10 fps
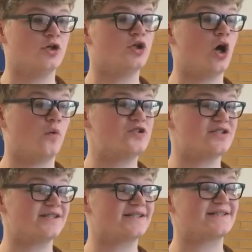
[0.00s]
No, we're
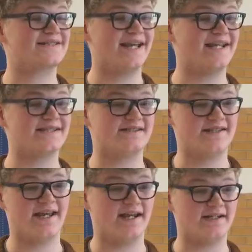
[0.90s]
just going to say it's
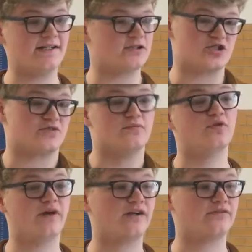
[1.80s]
DNE and just
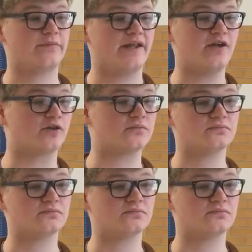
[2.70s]
move on from there.